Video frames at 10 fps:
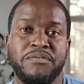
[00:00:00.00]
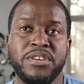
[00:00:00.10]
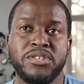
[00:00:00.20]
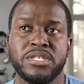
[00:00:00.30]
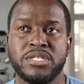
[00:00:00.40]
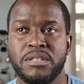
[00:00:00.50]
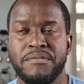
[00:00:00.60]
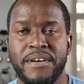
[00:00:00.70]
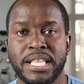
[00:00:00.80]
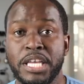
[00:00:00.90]
features, is the
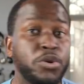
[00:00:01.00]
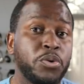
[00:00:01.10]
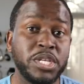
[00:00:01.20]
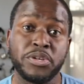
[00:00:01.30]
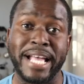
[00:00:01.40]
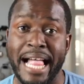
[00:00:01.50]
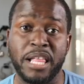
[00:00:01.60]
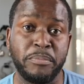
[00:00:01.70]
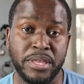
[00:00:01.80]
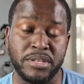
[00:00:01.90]
fact that you don't need to
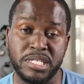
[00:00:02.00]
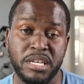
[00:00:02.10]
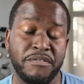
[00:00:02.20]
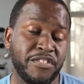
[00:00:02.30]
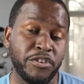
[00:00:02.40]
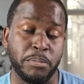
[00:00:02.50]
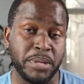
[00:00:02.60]
calibrate this TV for the